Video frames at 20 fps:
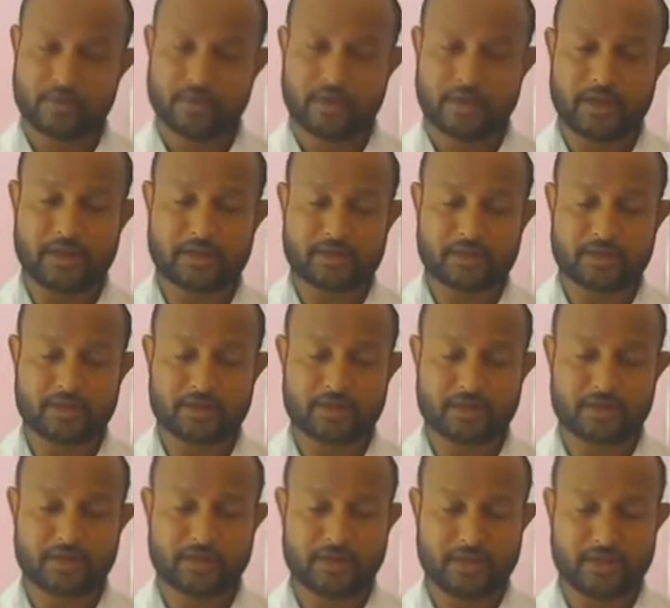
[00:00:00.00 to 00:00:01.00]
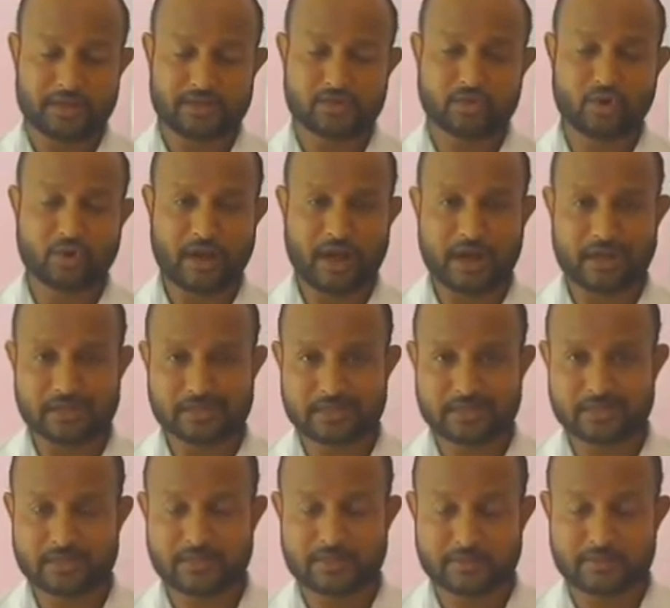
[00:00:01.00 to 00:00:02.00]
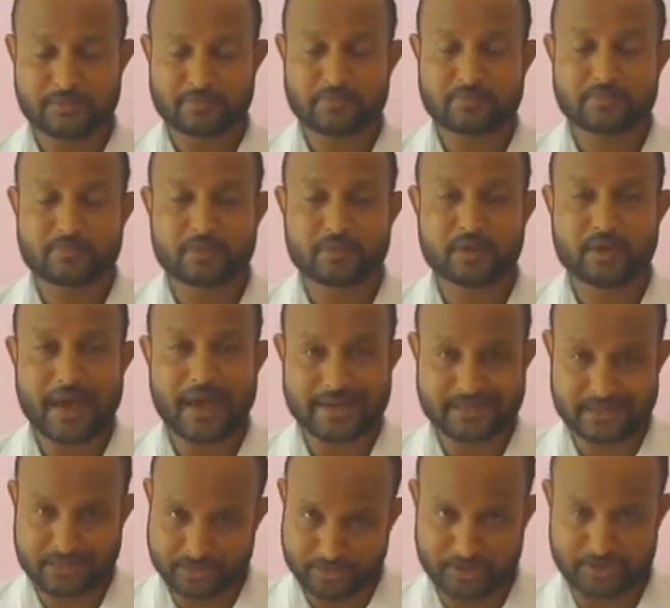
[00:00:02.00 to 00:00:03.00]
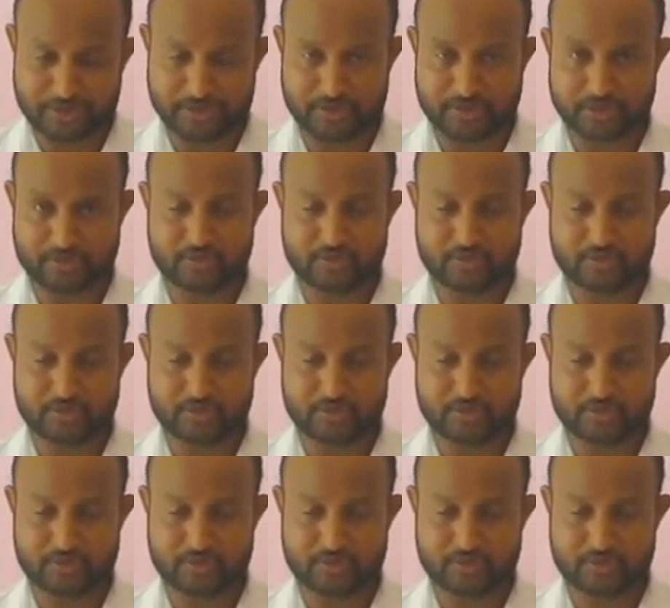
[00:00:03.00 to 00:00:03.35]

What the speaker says: it is known as excretion.